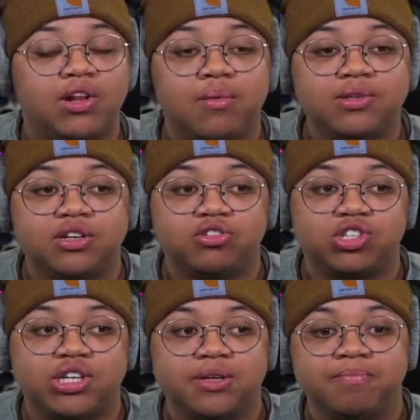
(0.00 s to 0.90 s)
was
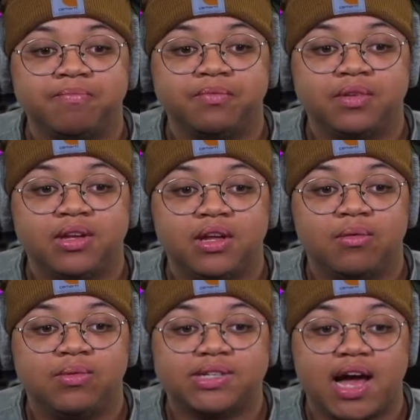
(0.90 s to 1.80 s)
interesting
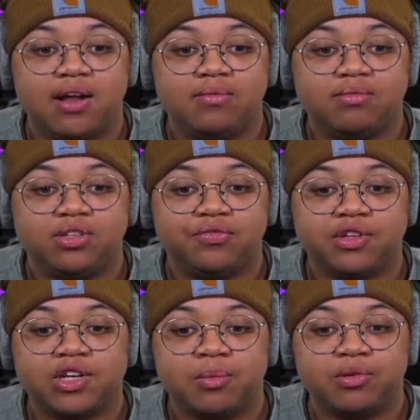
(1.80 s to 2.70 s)
was that the
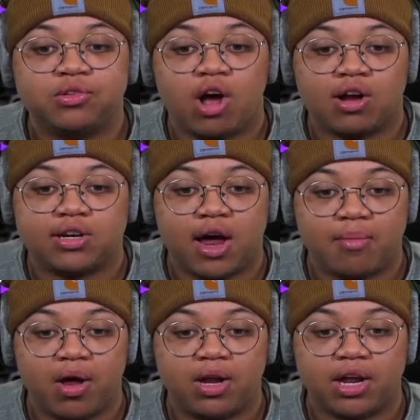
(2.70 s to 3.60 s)
first episode talked a lot
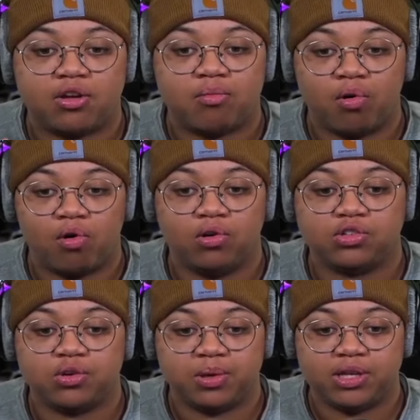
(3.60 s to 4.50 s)
about like your morals,
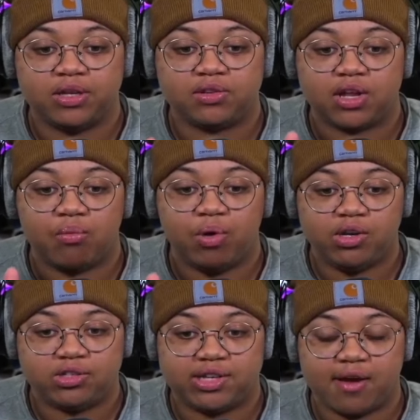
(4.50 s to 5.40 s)
your beliefs, and like what you
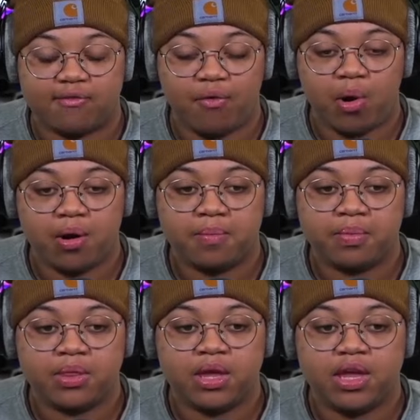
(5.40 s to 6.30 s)
stand for,
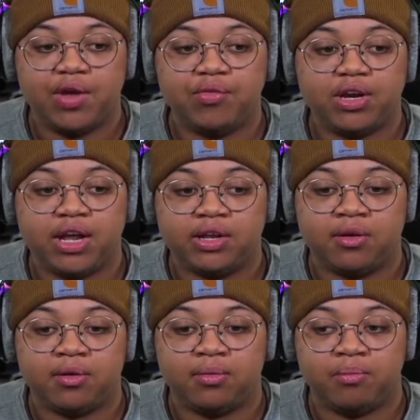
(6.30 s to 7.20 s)
even in
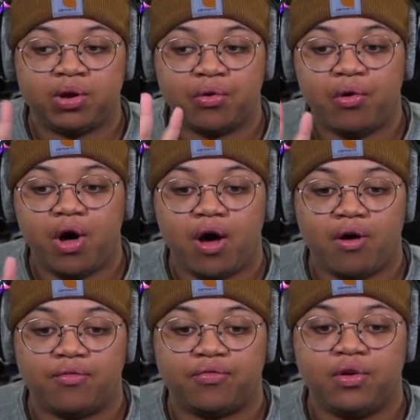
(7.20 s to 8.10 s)
the middle
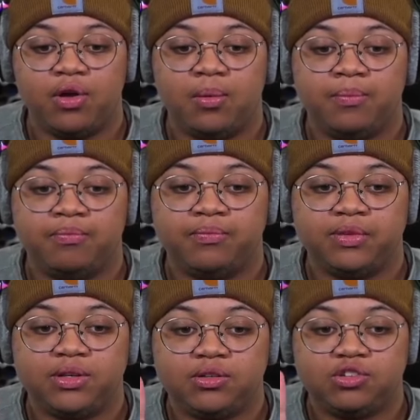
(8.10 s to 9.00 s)
of
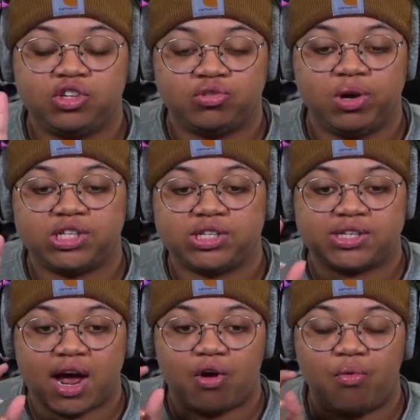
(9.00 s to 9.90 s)
situations
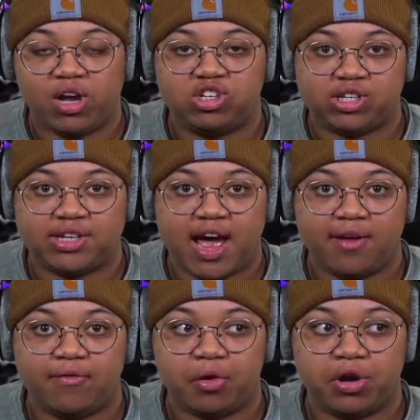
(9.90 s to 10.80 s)
that question that
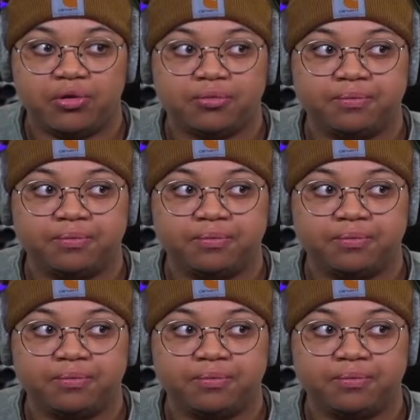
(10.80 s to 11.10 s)
for you.